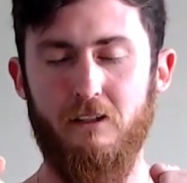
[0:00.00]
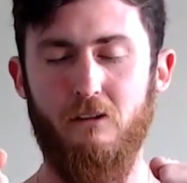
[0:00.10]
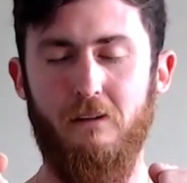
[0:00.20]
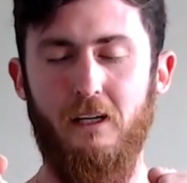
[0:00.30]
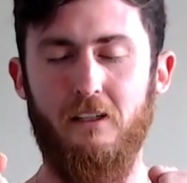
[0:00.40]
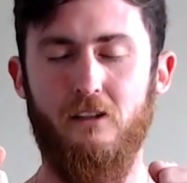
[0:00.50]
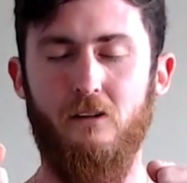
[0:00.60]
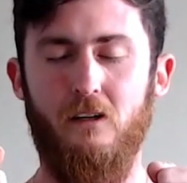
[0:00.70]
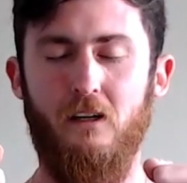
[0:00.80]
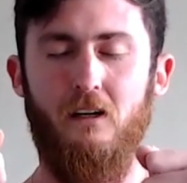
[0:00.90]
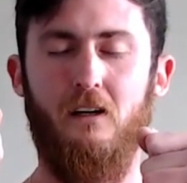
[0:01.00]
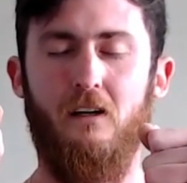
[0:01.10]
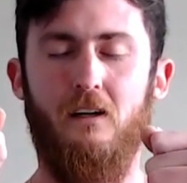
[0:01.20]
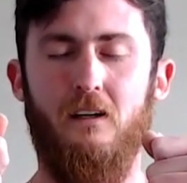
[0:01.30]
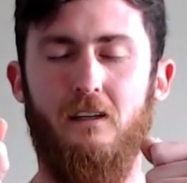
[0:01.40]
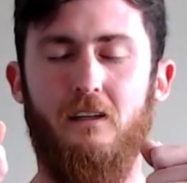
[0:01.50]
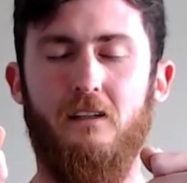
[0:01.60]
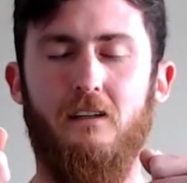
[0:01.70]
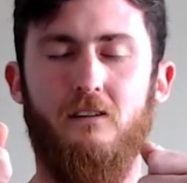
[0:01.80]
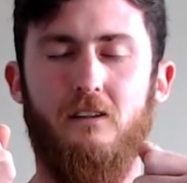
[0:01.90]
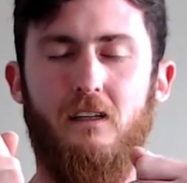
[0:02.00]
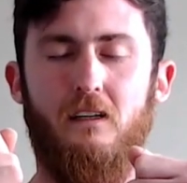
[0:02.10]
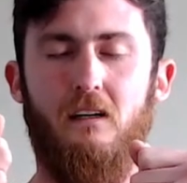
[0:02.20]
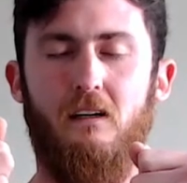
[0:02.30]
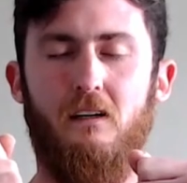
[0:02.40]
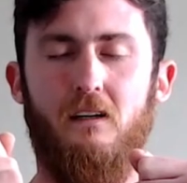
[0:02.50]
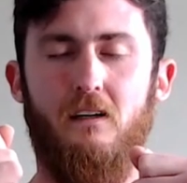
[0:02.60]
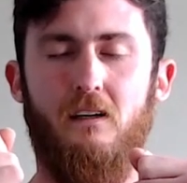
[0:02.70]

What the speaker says: Supernatural, and then there was a